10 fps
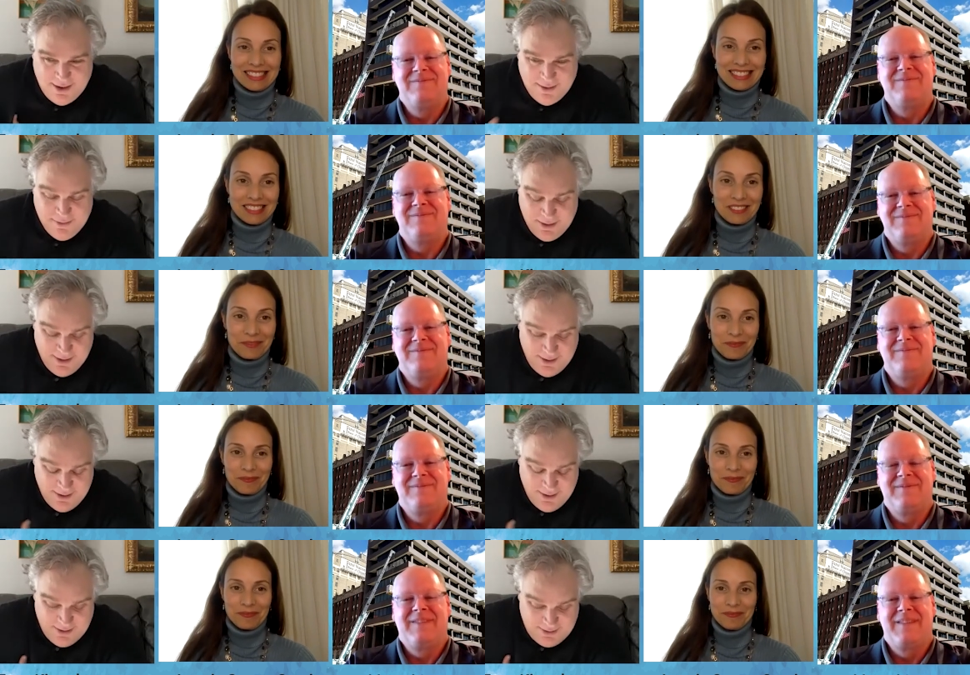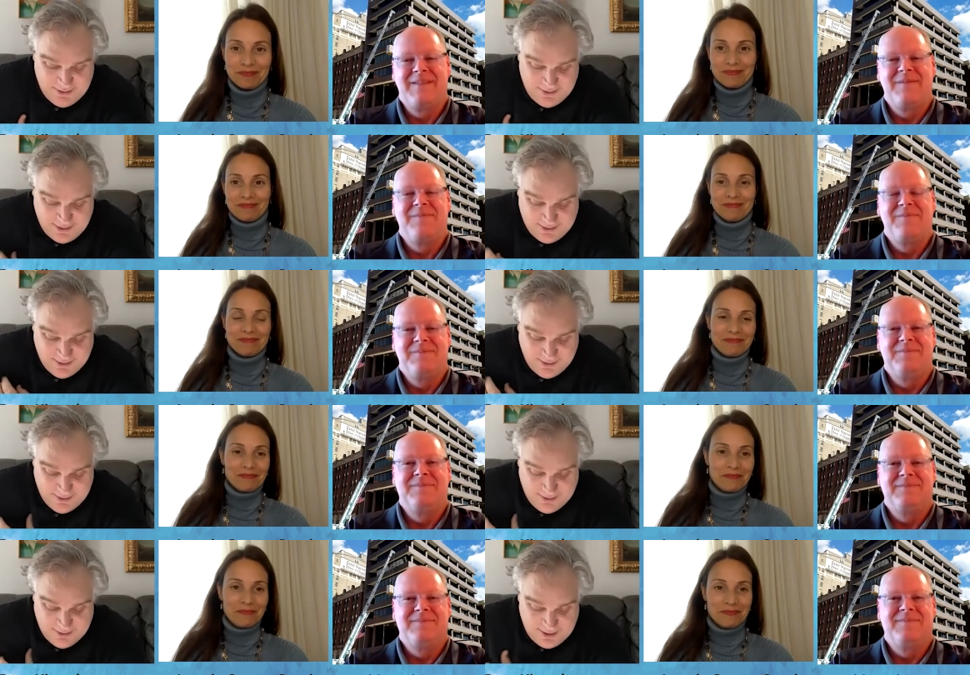Speaker 1: the uh, the success
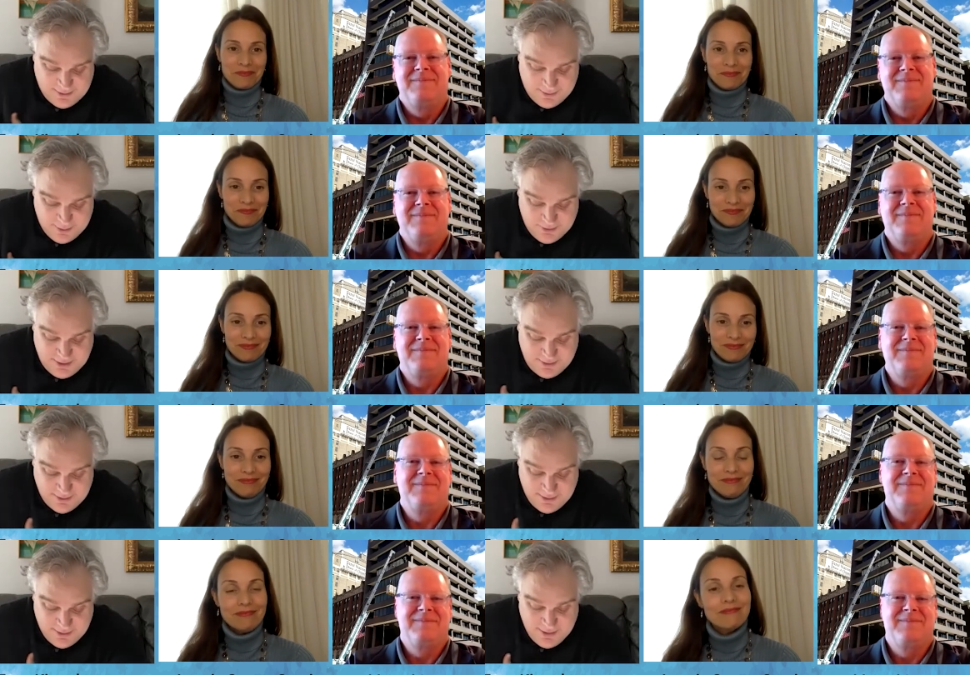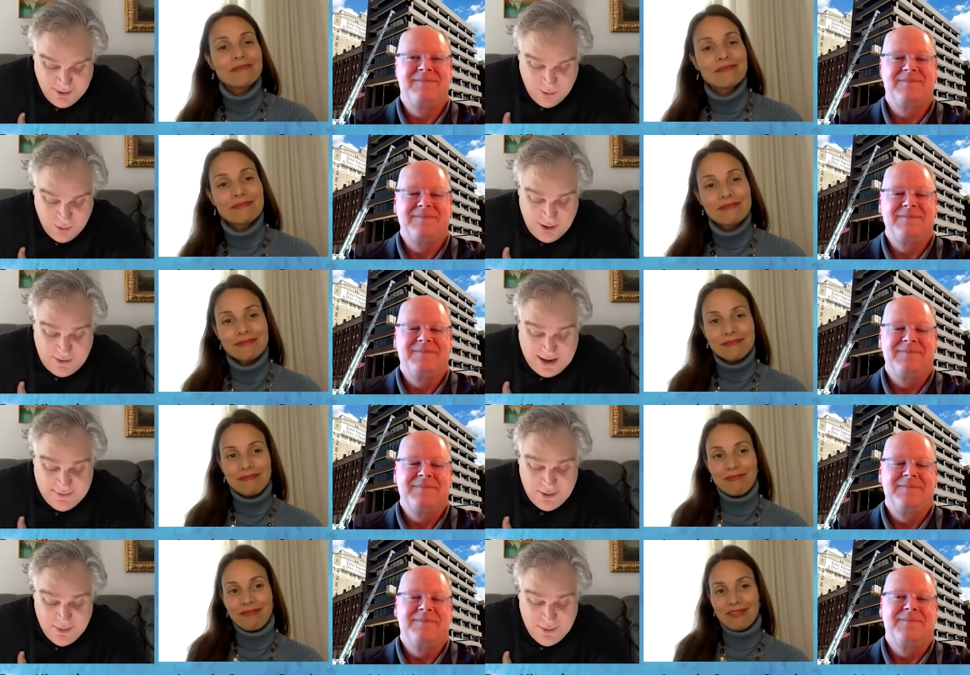and successive movies. Well, look,
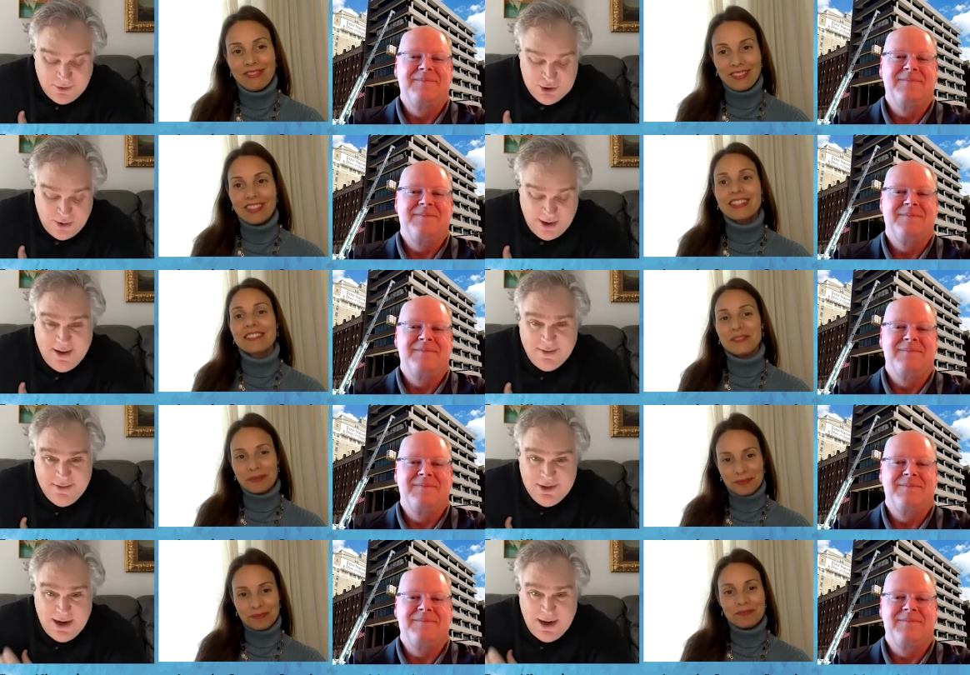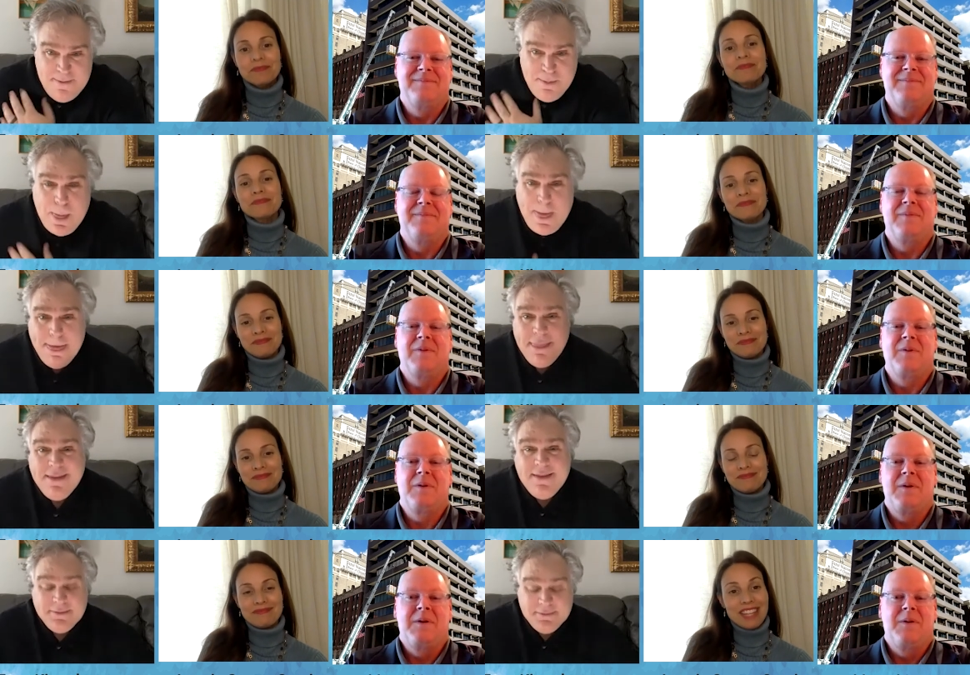thanks so much for joining us, Jaymie.
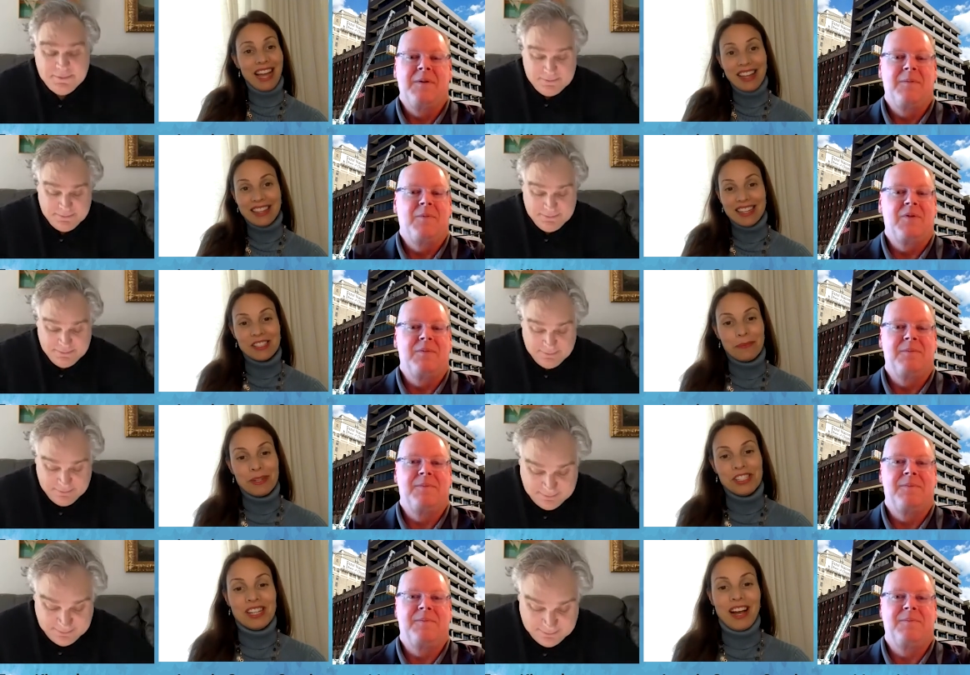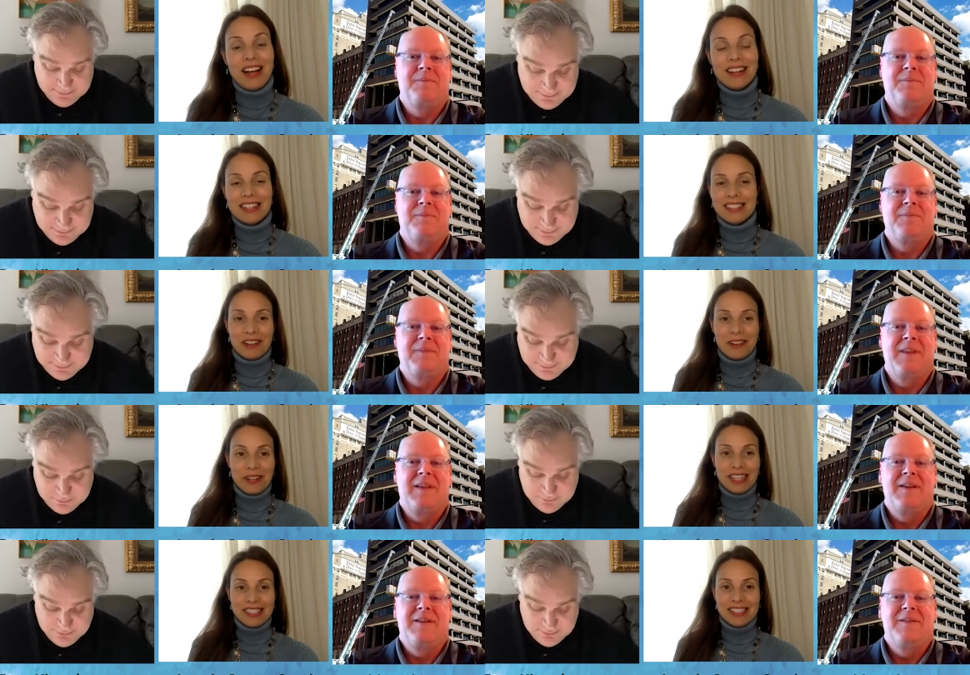
Speaker 2: Yeah, thanks so much, Todd. It's
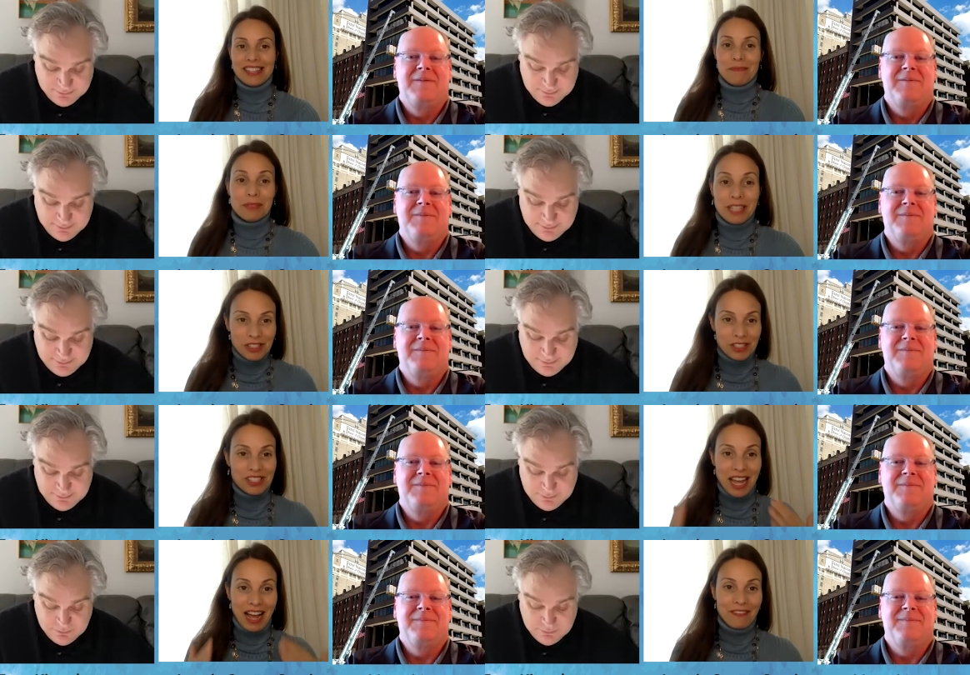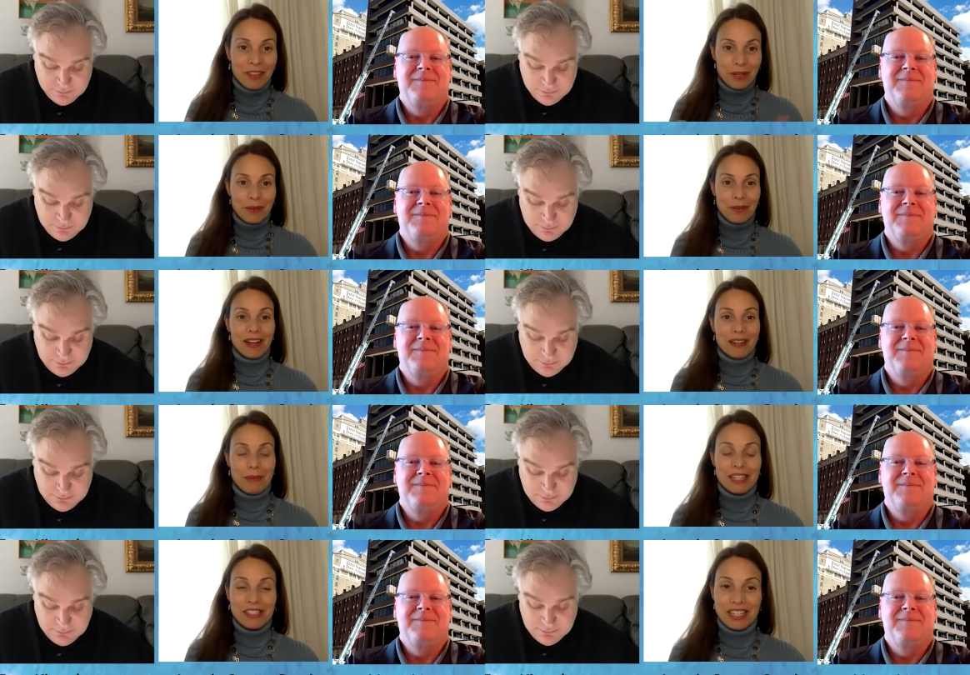always a pleasure to have you um,
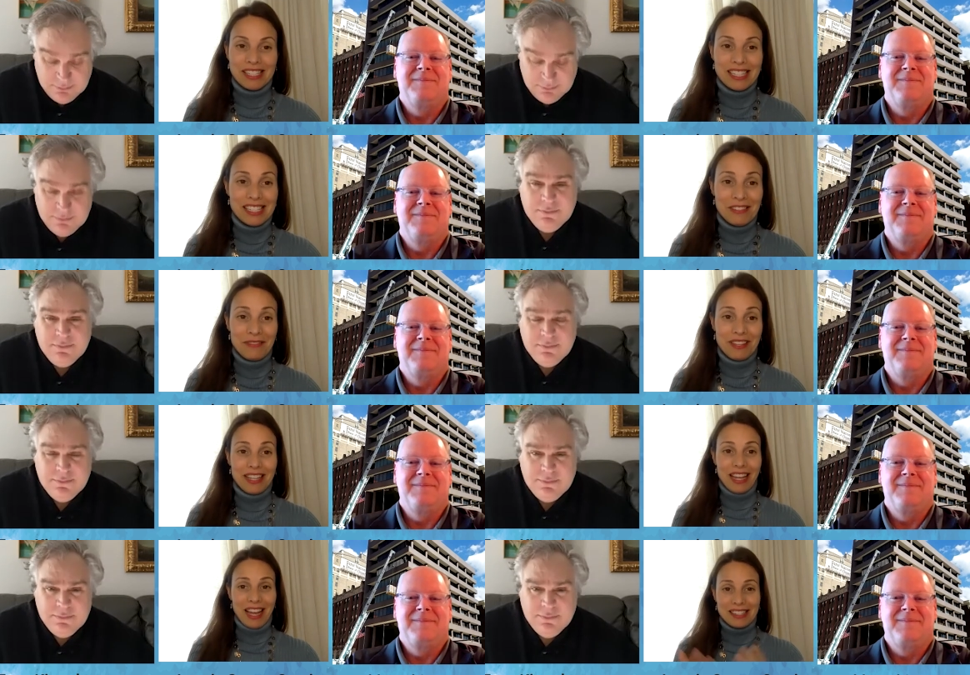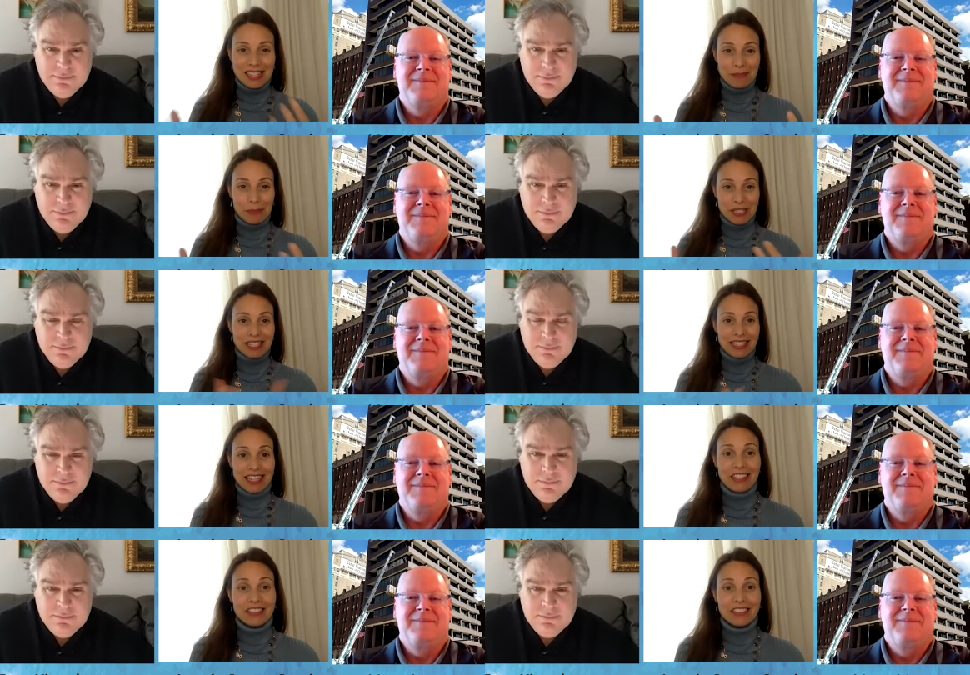on JSA TV and, and particularly here